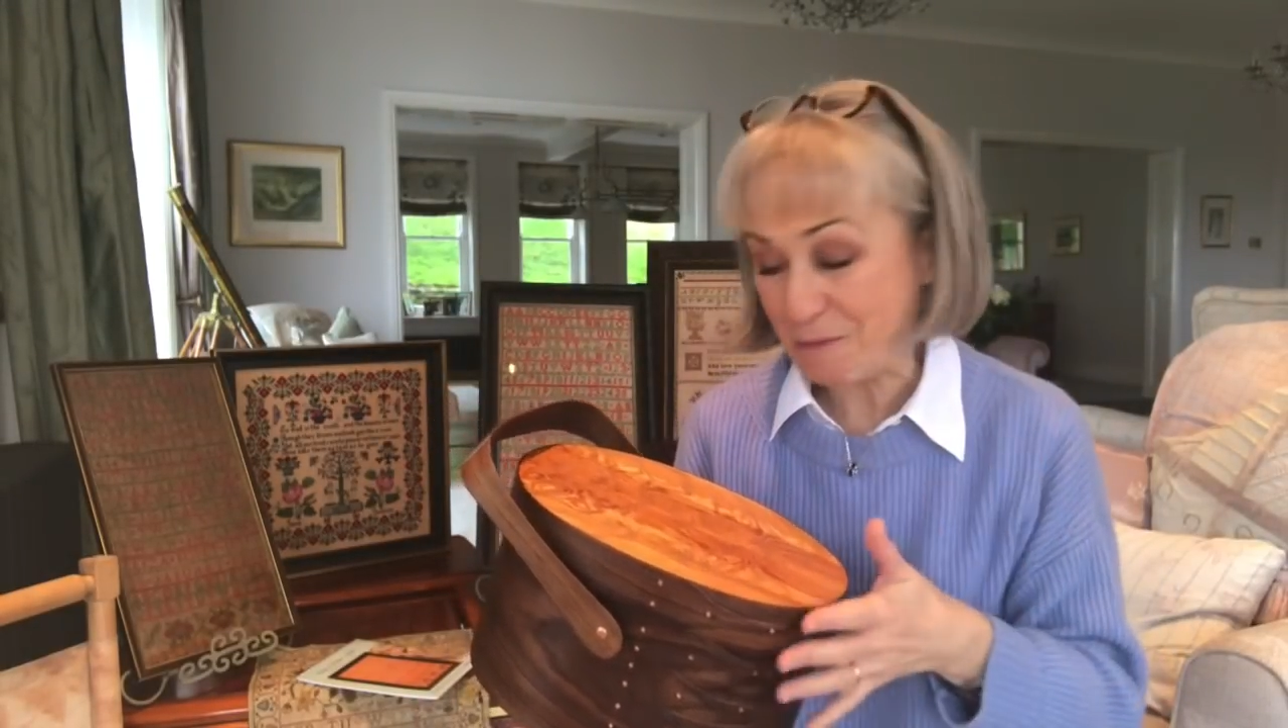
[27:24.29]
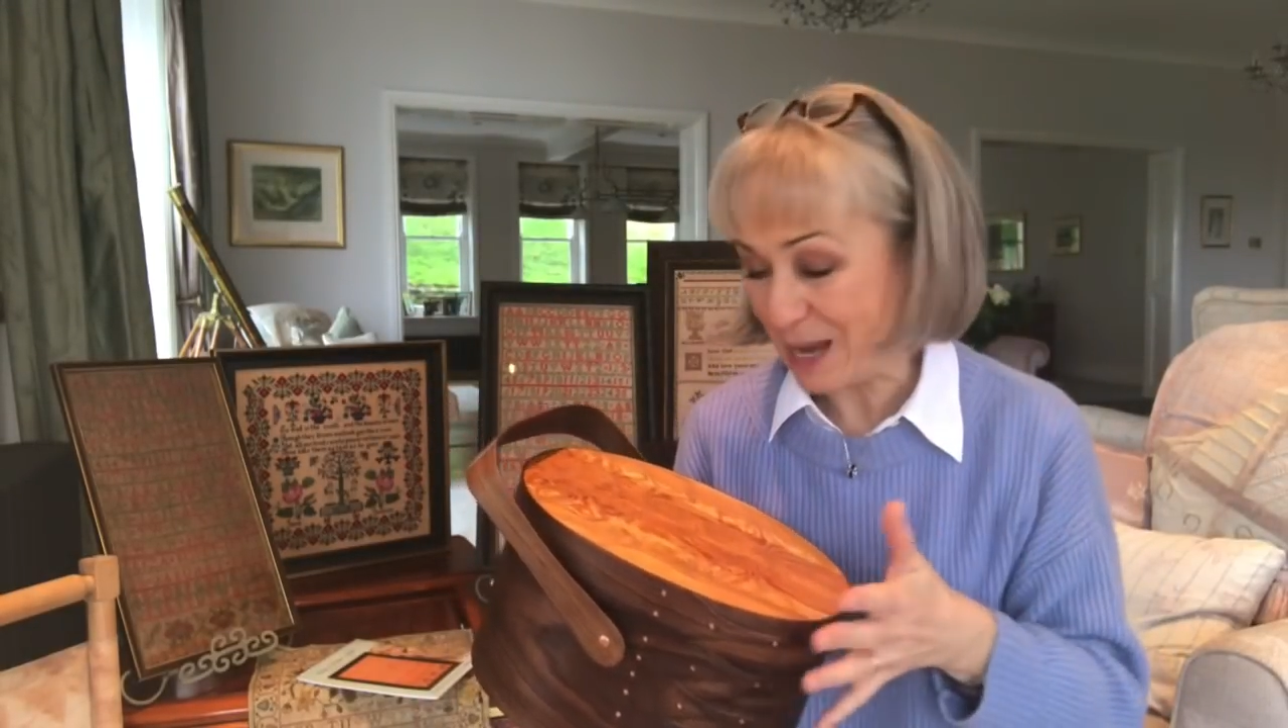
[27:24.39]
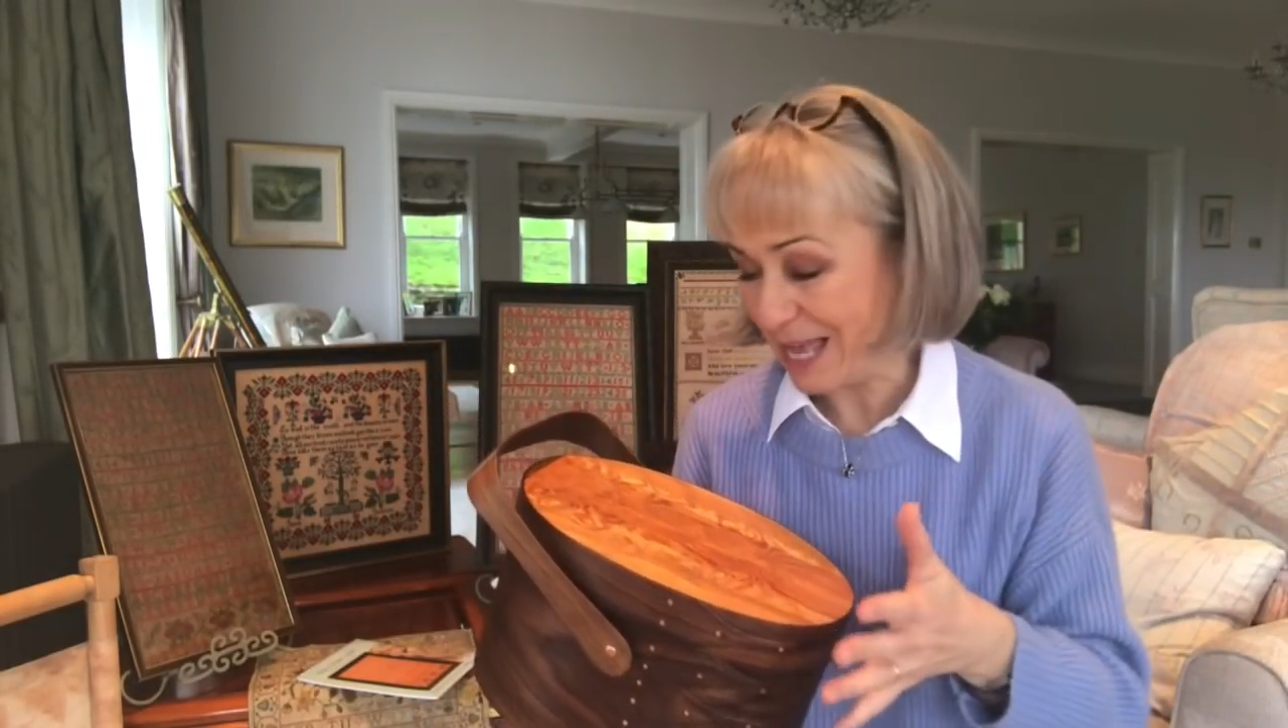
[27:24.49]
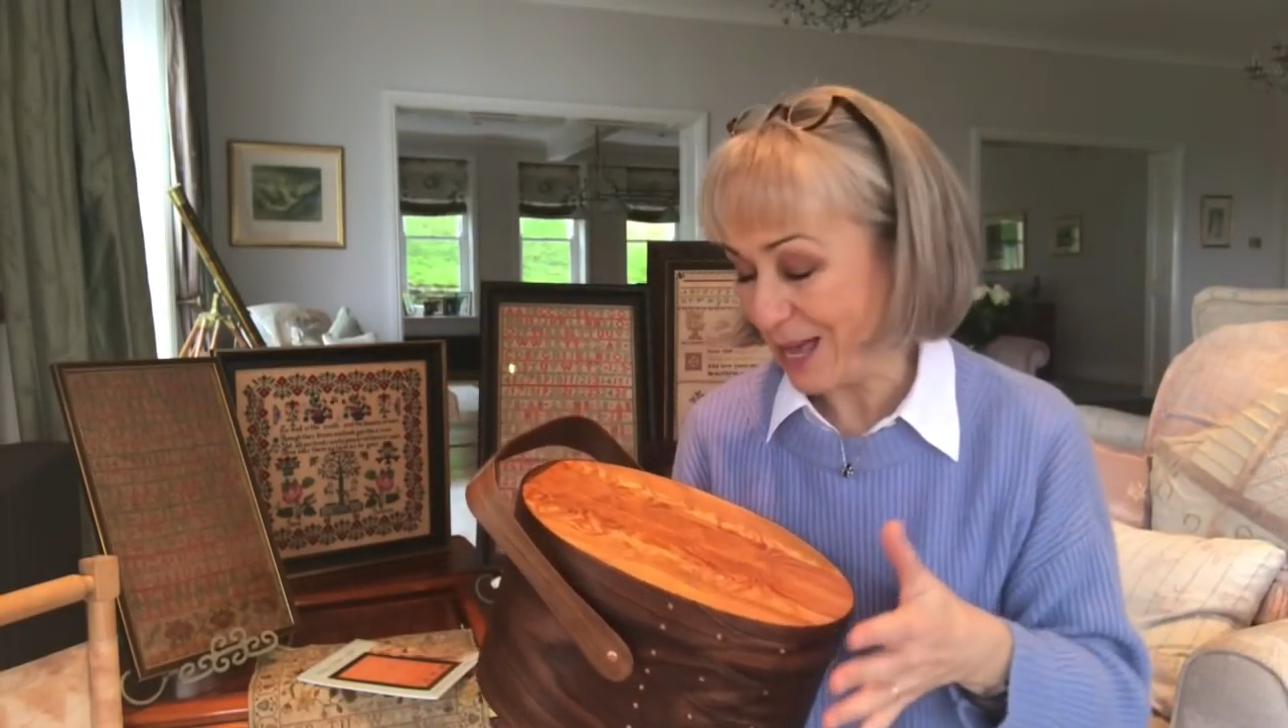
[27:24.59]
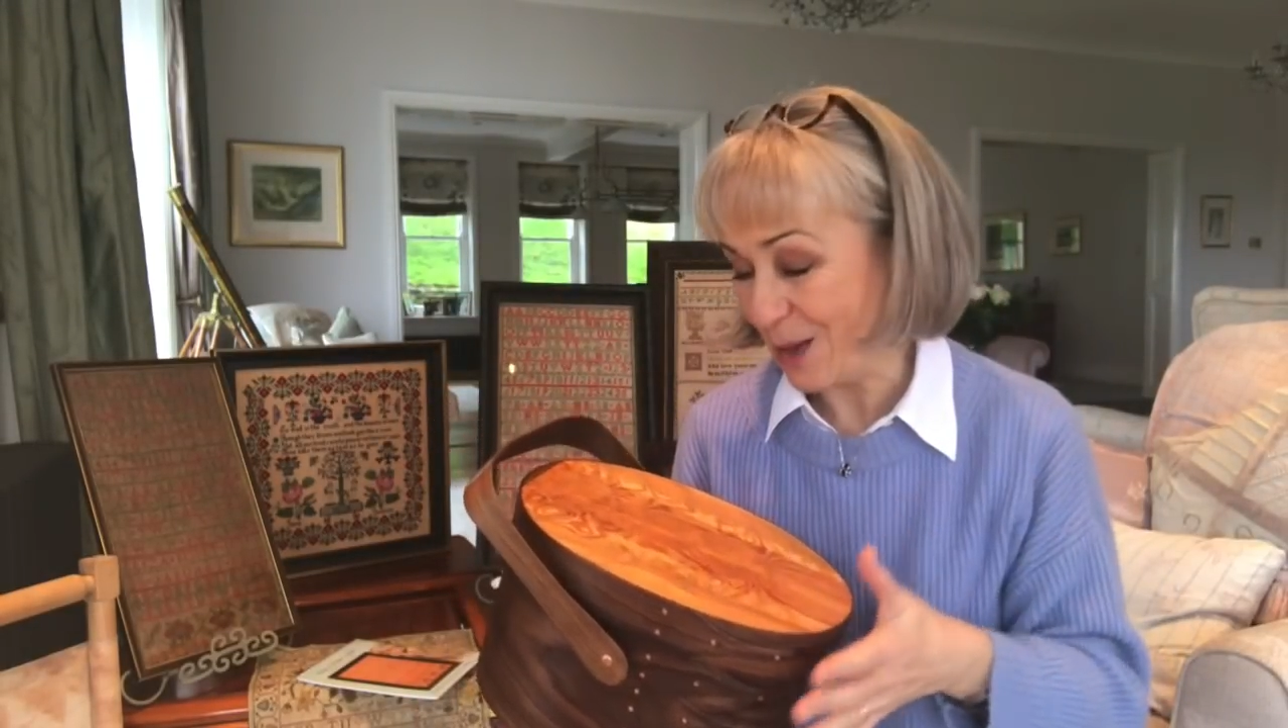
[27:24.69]

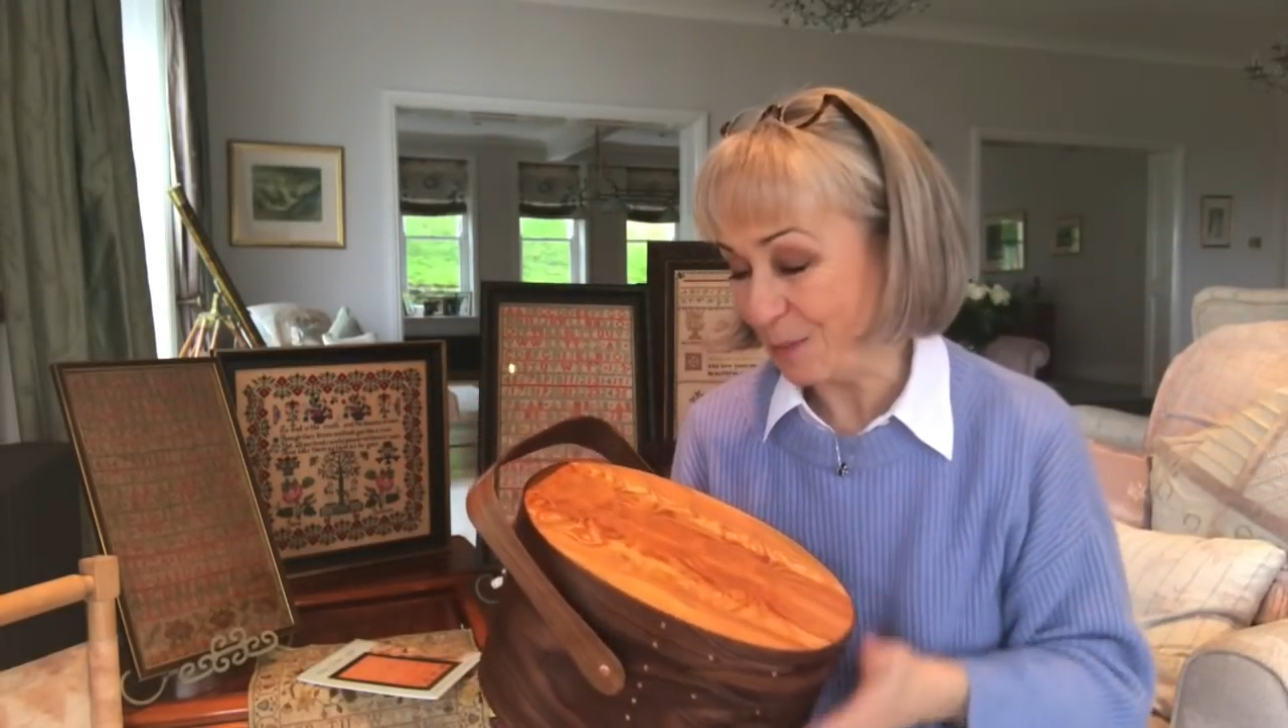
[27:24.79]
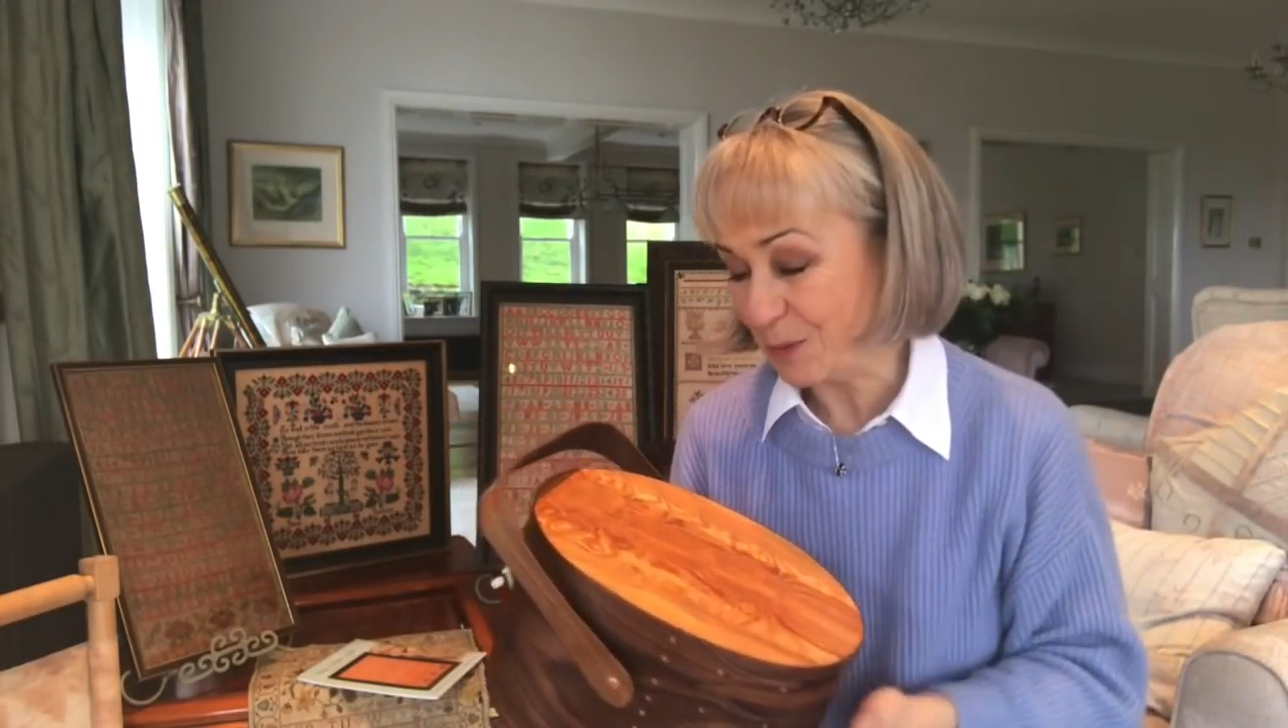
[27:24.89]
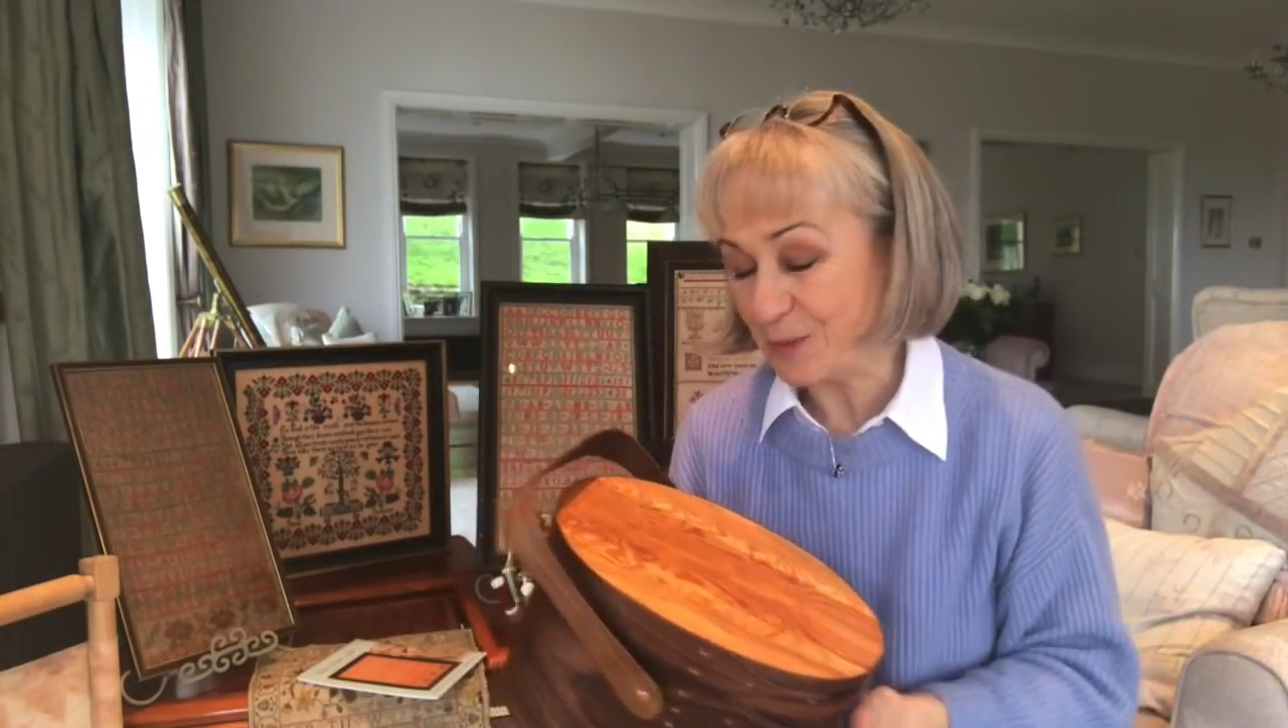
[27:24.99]
my home.